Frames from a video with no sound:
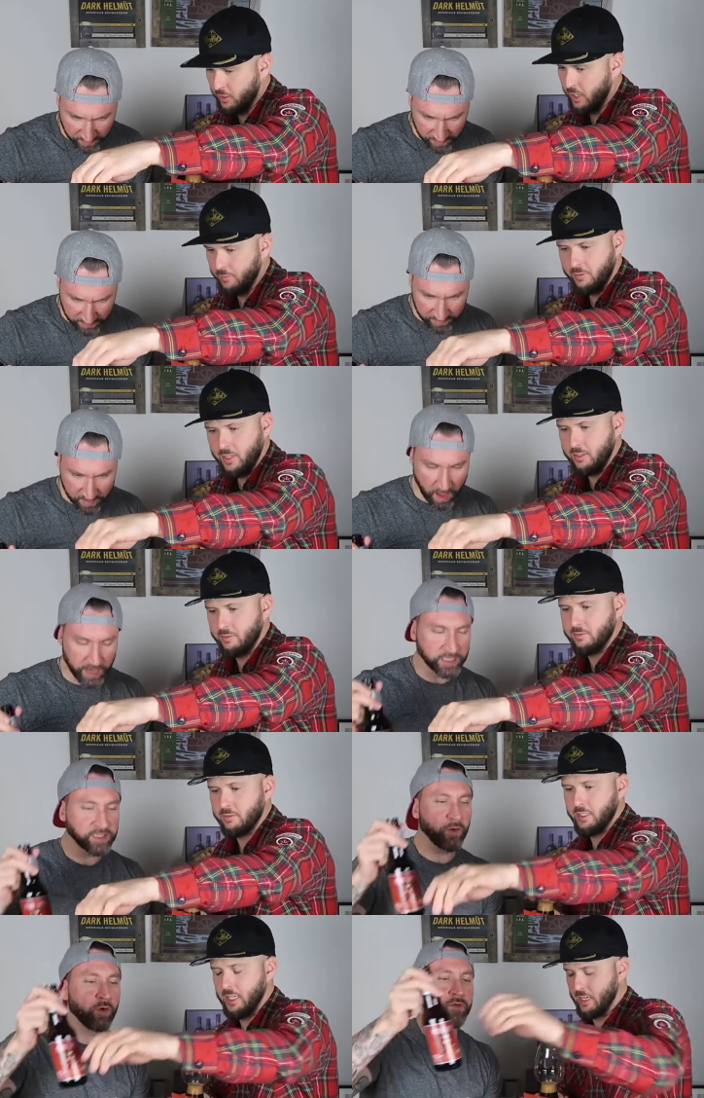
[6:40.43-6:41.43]
Speaker 1: 9.5. Okay,
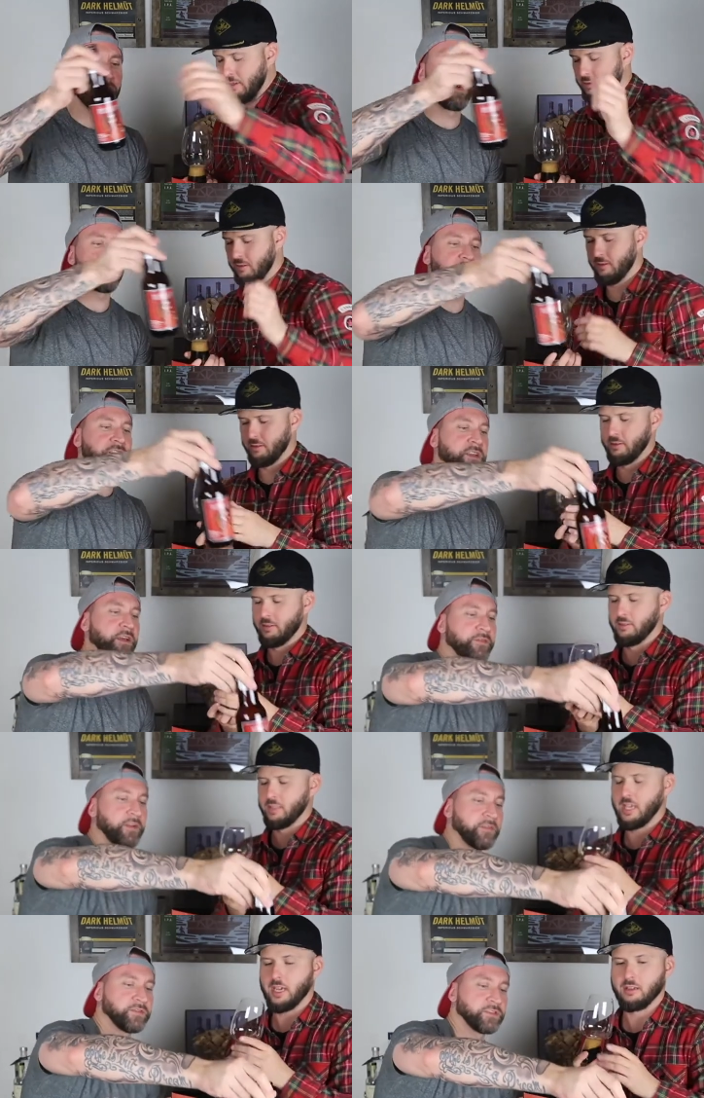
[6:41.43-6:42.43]
so yeah. all 4 of these are 9.5.
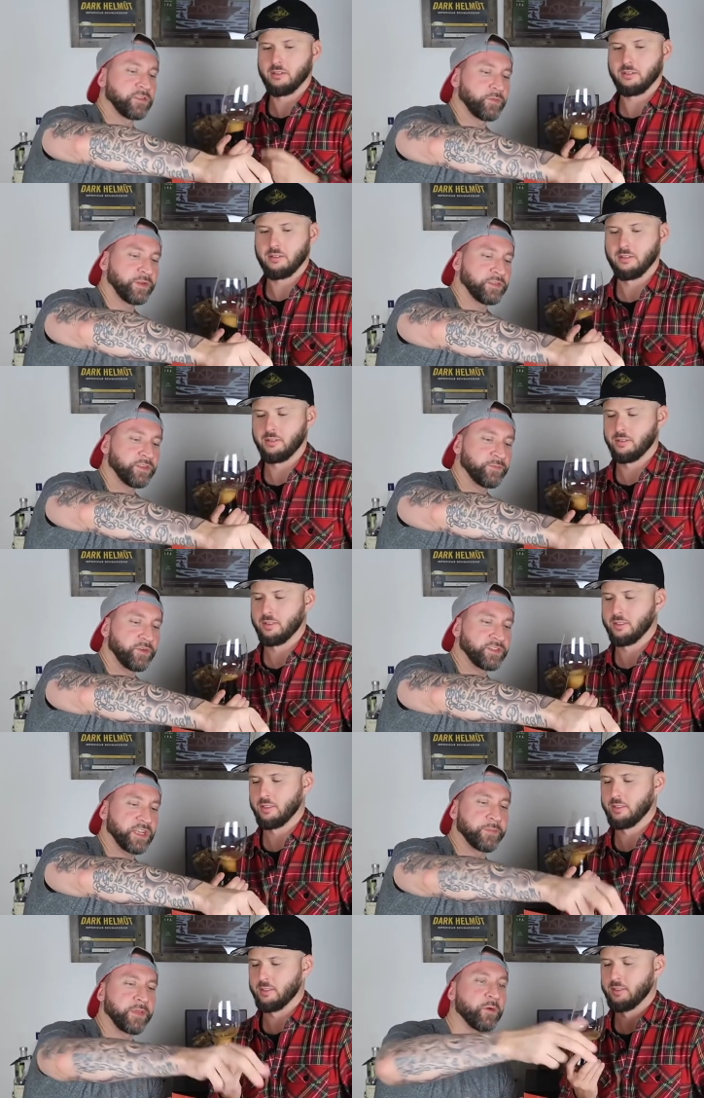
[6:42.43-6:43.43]
Yeah. So there's no point
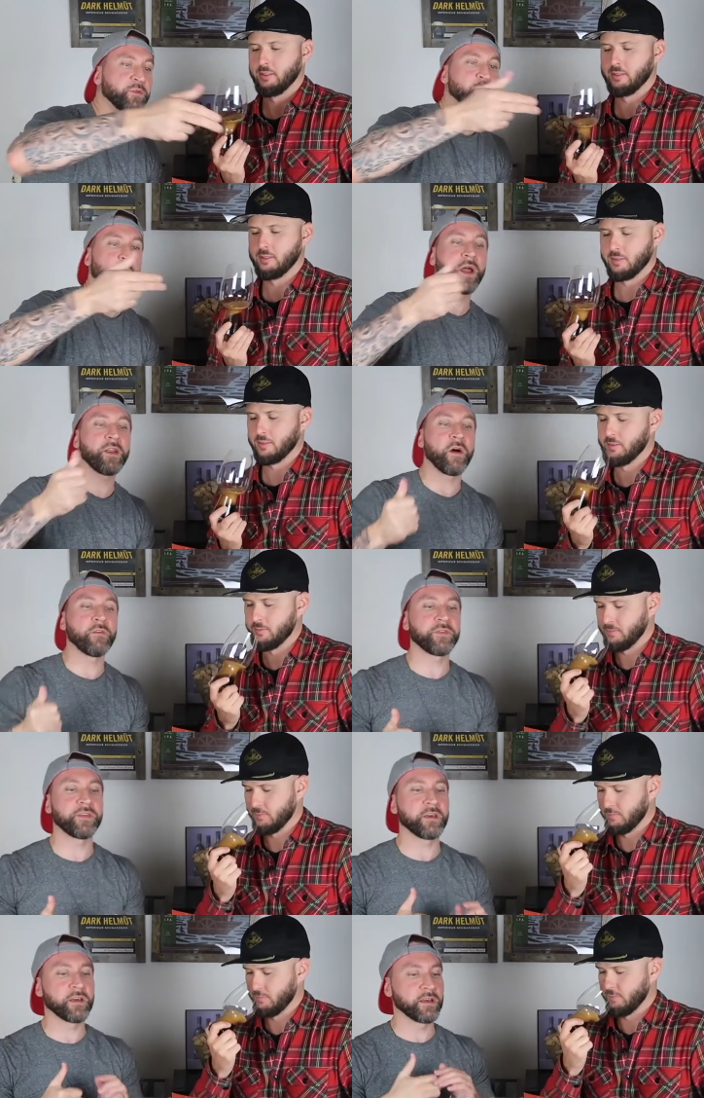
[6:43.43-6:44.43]
checking. But there was one of
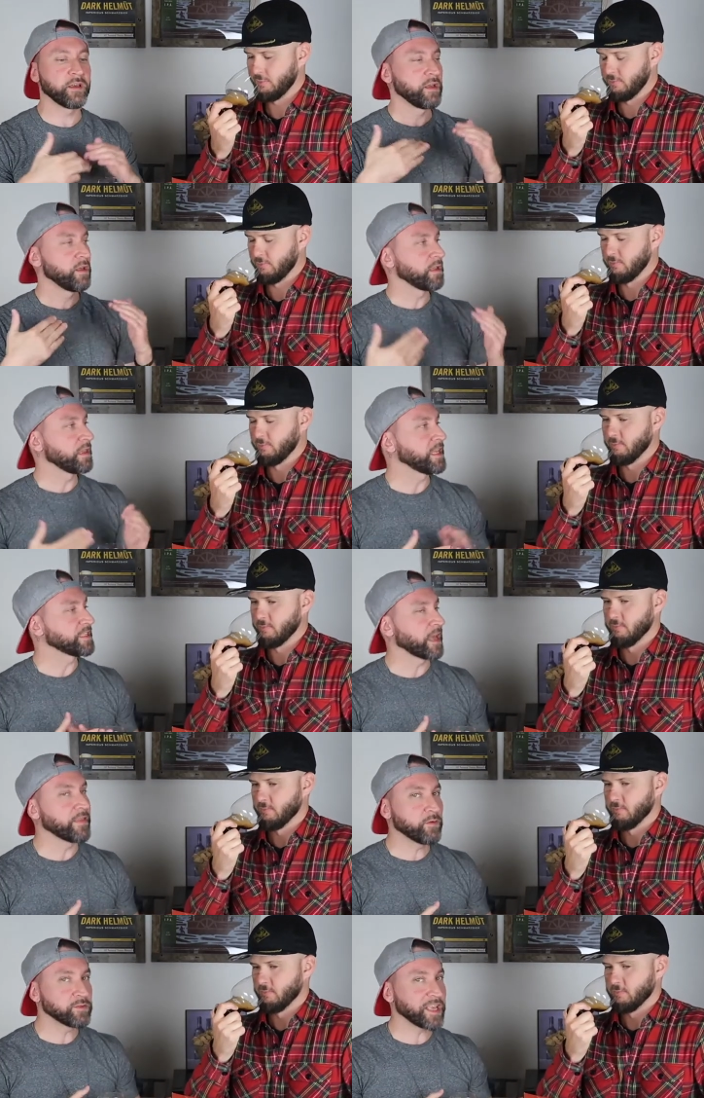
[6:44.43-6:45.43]
the... list,
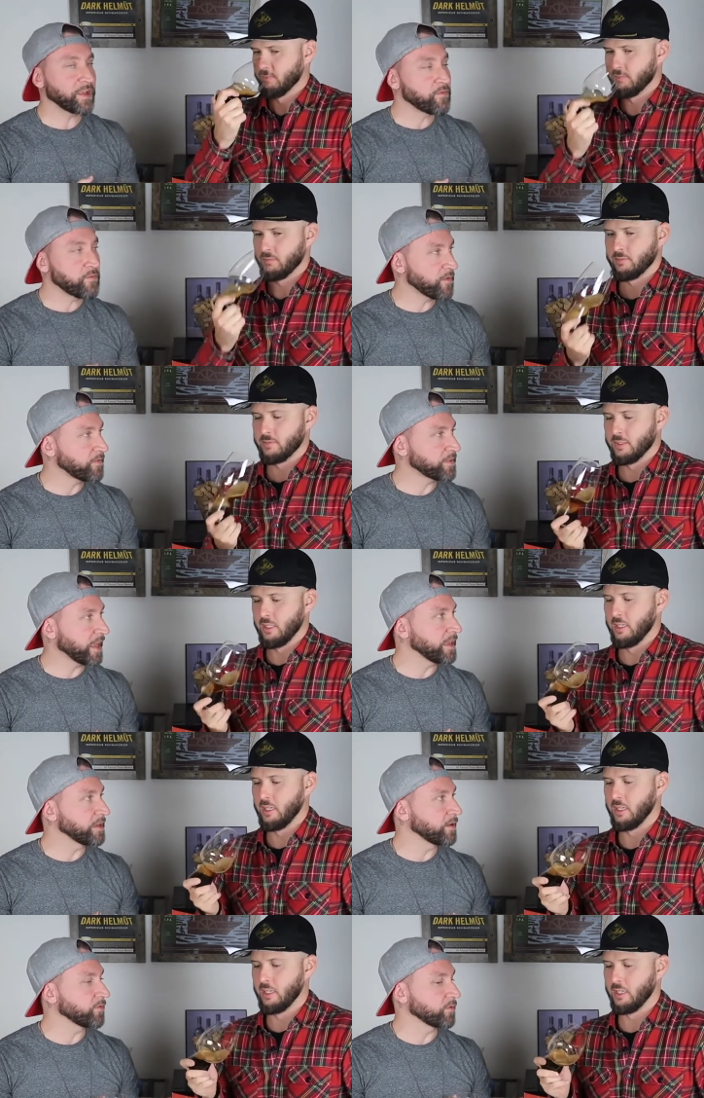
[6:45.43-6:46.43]
and there was like
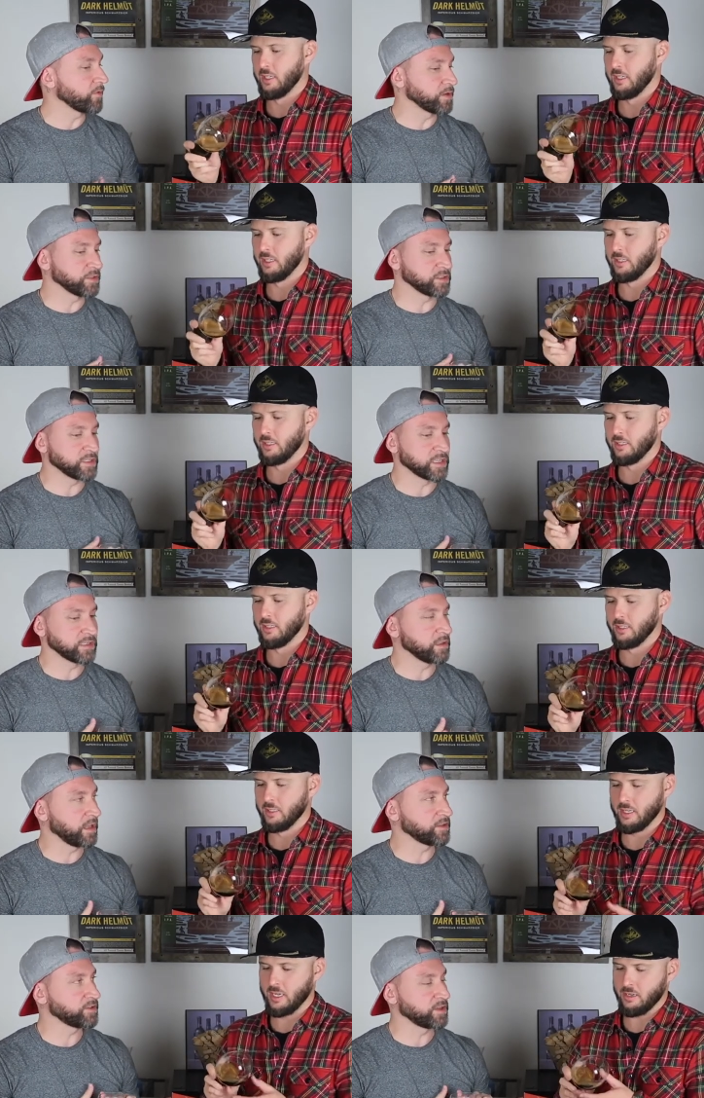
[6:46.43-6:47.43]
15 different versions, eh?
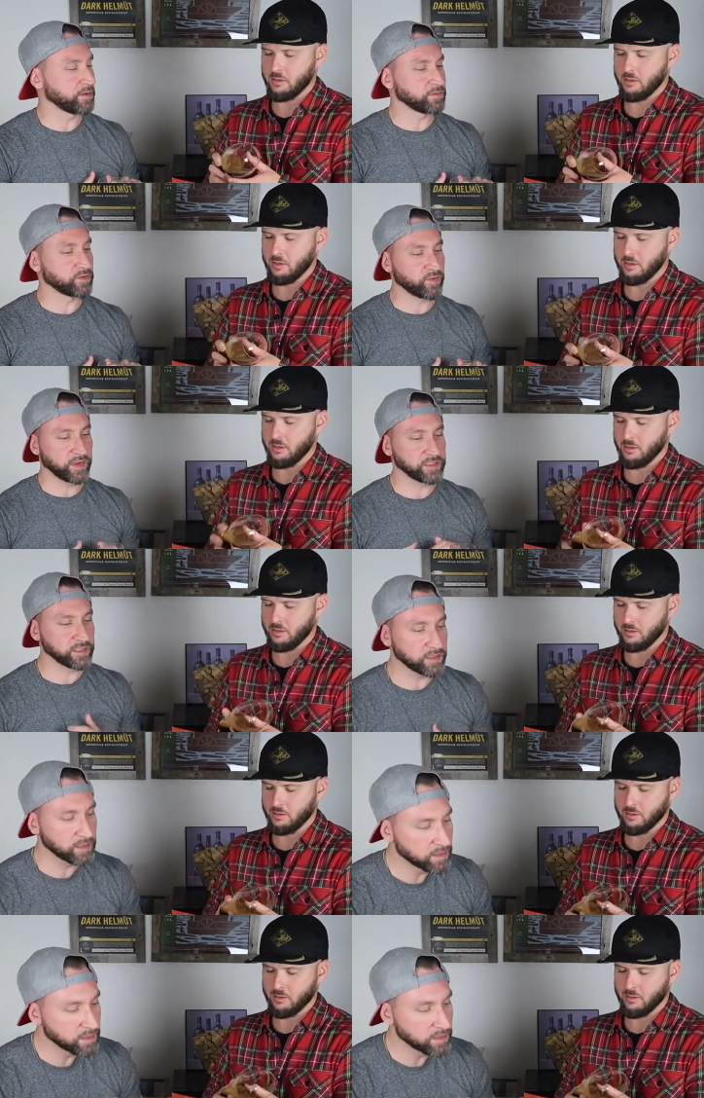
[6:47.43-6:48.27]
Last year, it was crazy.